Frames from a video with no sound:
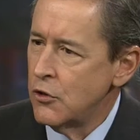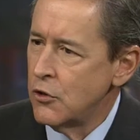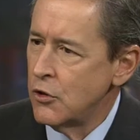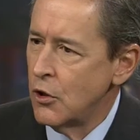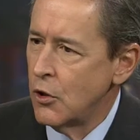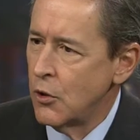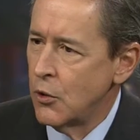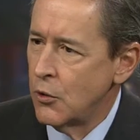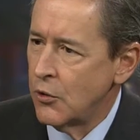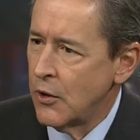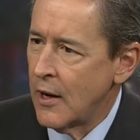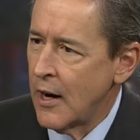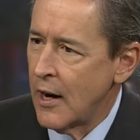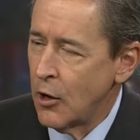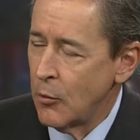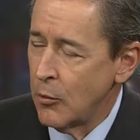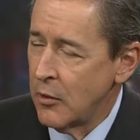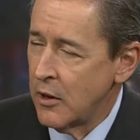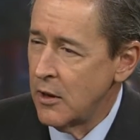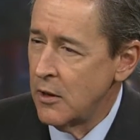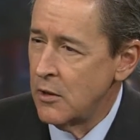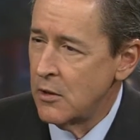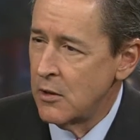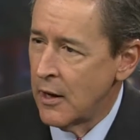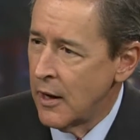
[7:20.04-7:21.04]
knows how
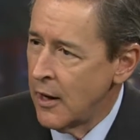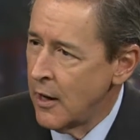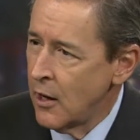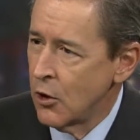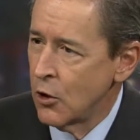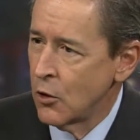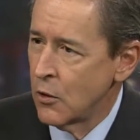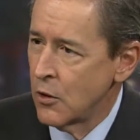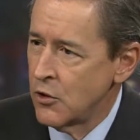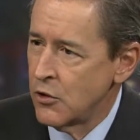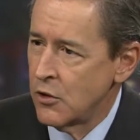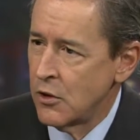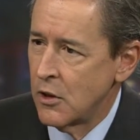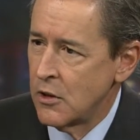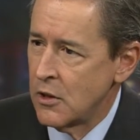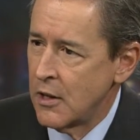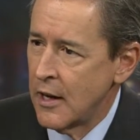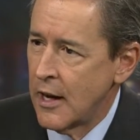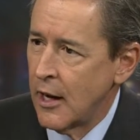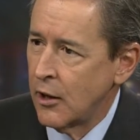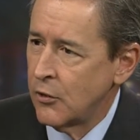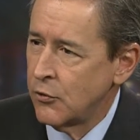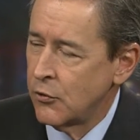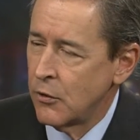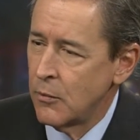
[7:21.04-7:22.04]
many terrorist
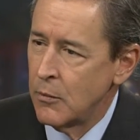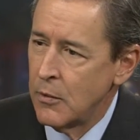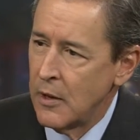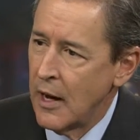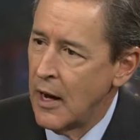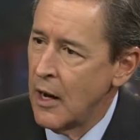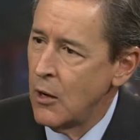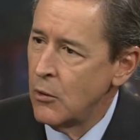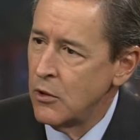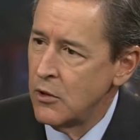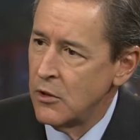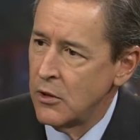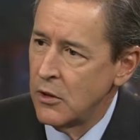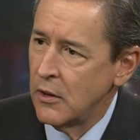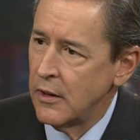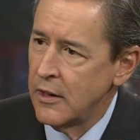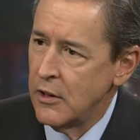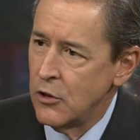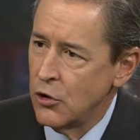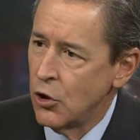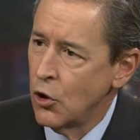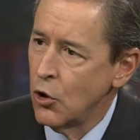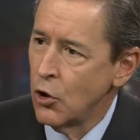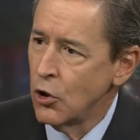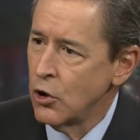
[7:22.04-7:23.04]
attacks from now until
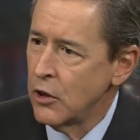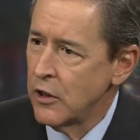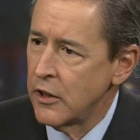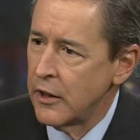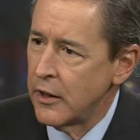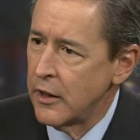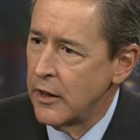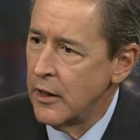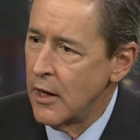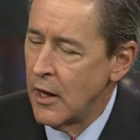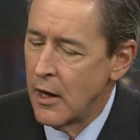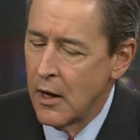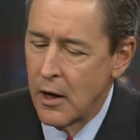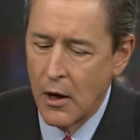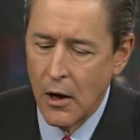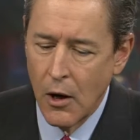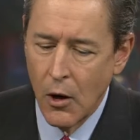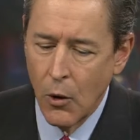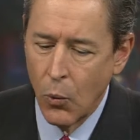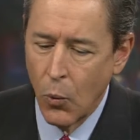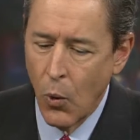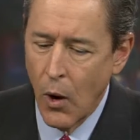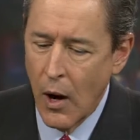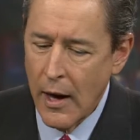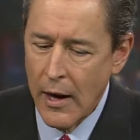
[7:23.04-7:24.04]
eternity.
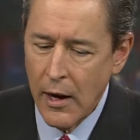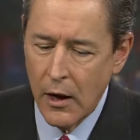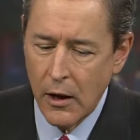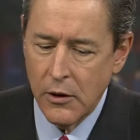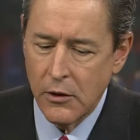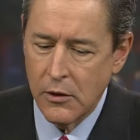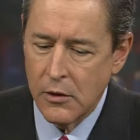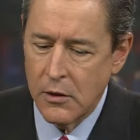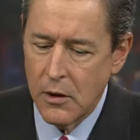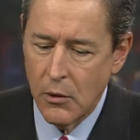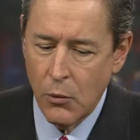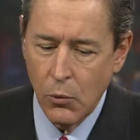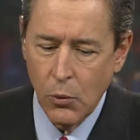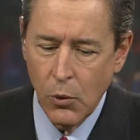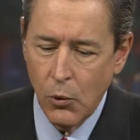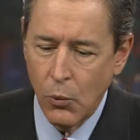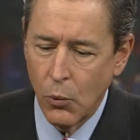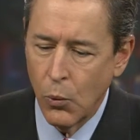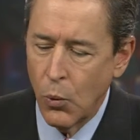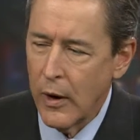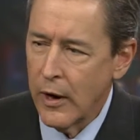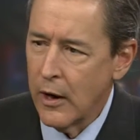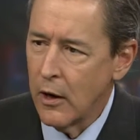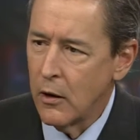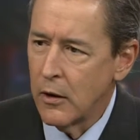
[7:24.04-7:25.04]
Why is that?
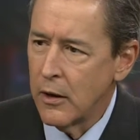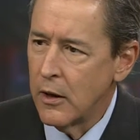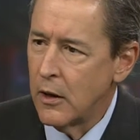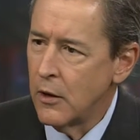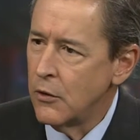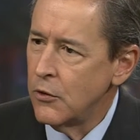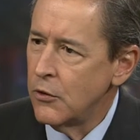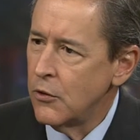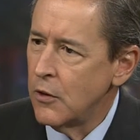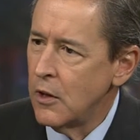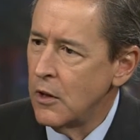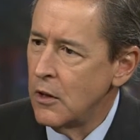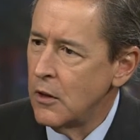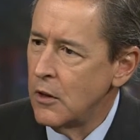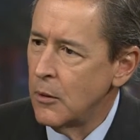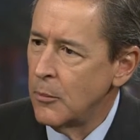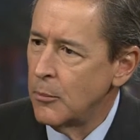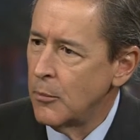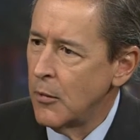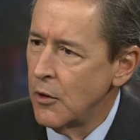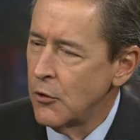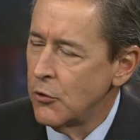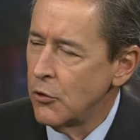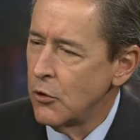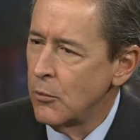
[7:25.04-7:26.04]
Where is the, the
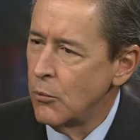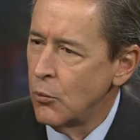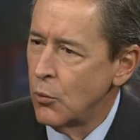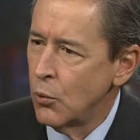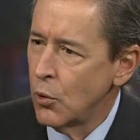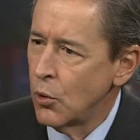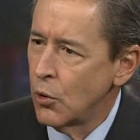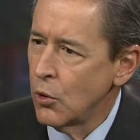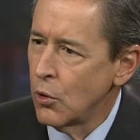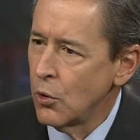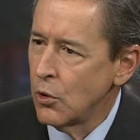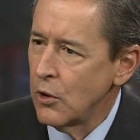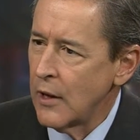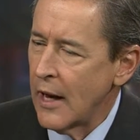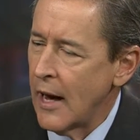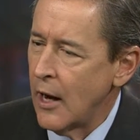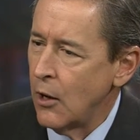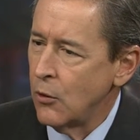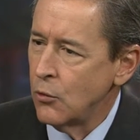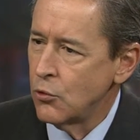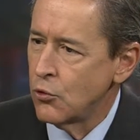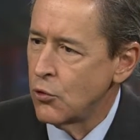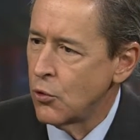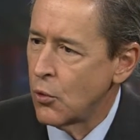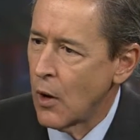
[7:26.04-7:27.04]
Muslim world
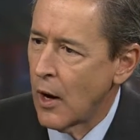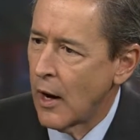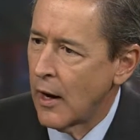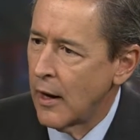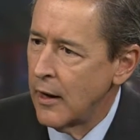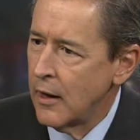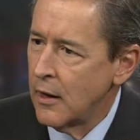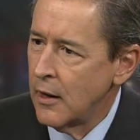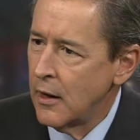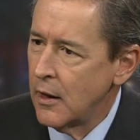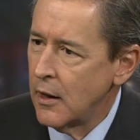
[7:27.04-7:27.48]
outcry